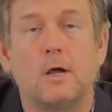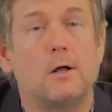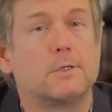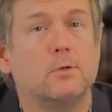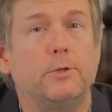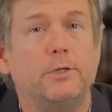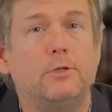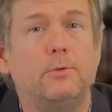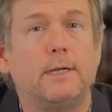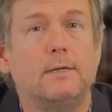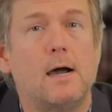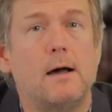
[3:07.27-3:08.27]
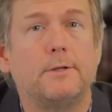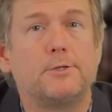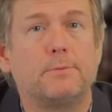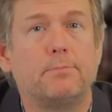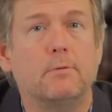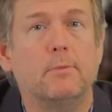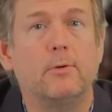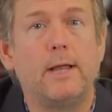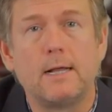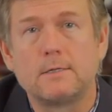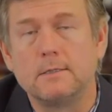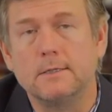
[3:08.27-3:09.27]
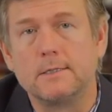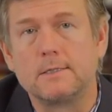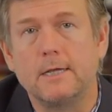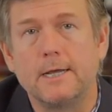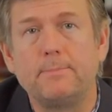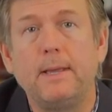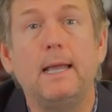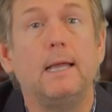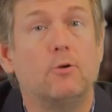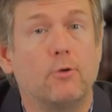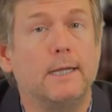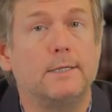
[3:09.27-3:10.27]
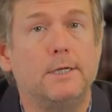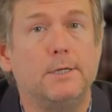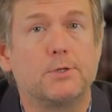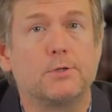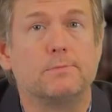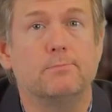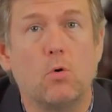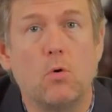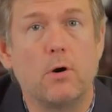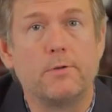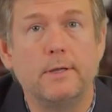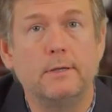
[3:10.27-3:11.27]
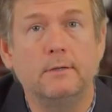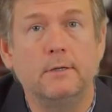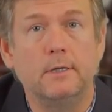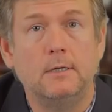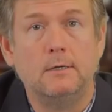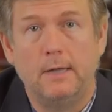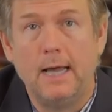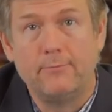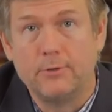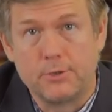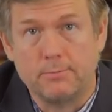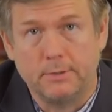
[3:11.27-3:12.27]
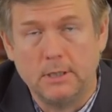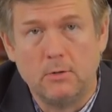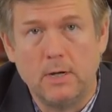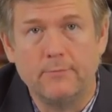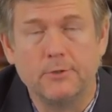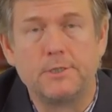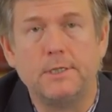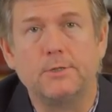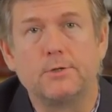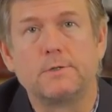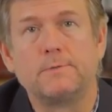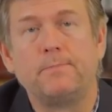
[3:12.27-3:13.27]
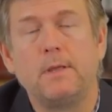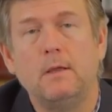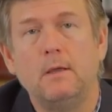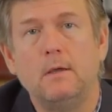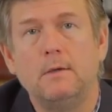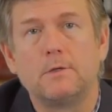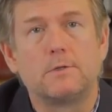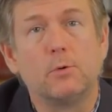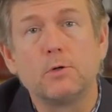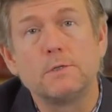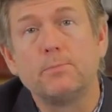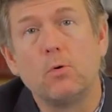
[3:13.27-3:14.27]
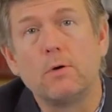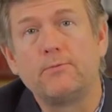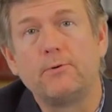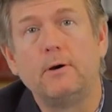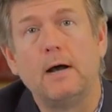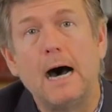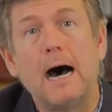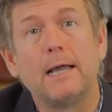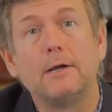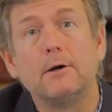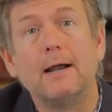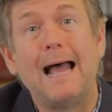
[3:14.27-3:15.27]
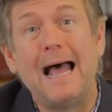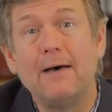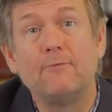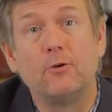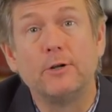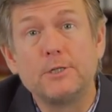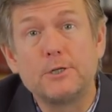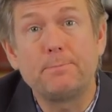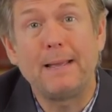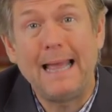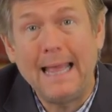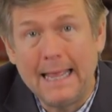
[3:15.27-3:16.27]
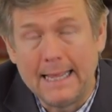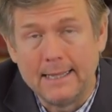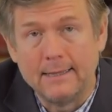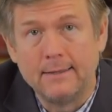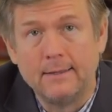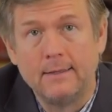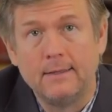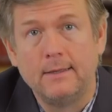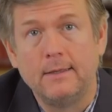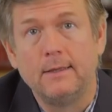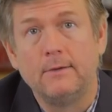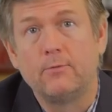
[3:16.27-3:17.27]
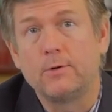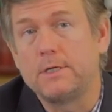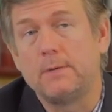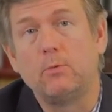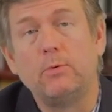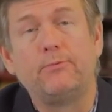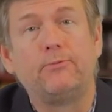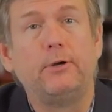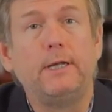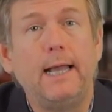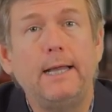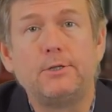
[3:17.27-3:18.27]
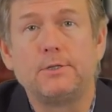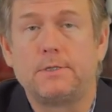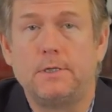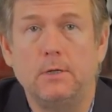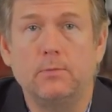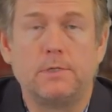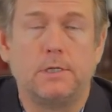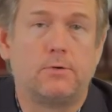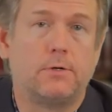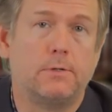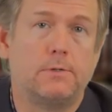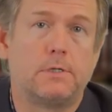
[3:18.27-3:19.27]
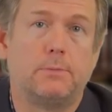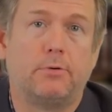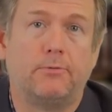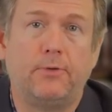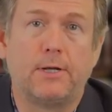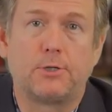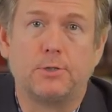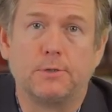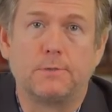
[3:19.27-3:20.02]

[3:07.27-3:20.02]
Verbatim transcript: Also, when you do acknowledge and promote excellence, like paying great teachers more than average or below average teachers, there's more support for higher average pay. For example, when free agency was introduced in professional